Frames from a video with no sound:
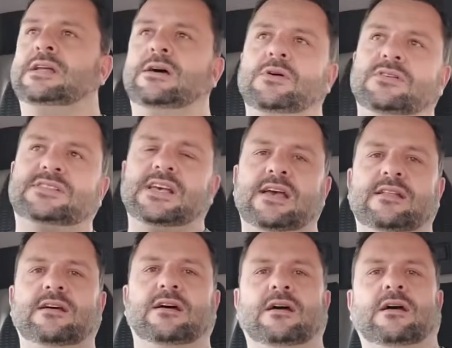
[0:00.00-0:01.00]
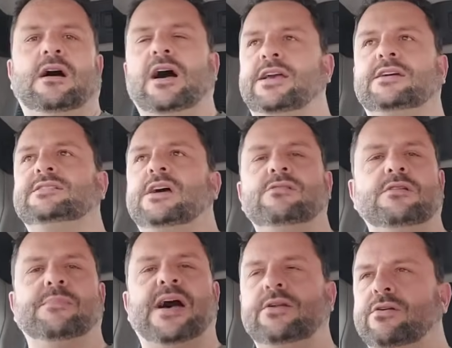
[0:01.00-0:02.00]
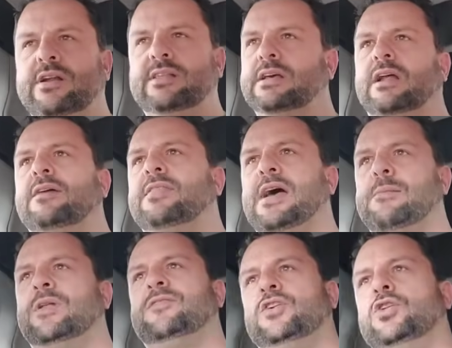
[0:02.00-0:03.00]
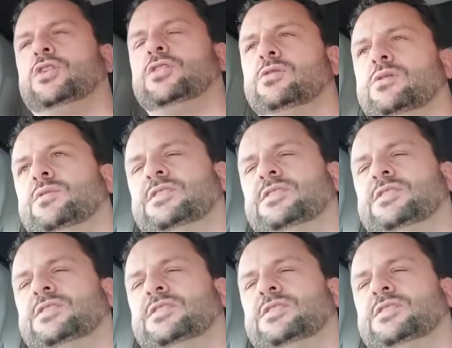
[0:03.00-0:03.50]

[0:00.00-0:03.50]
I'm not saying that I condone the man or anything like that, but if you look at the,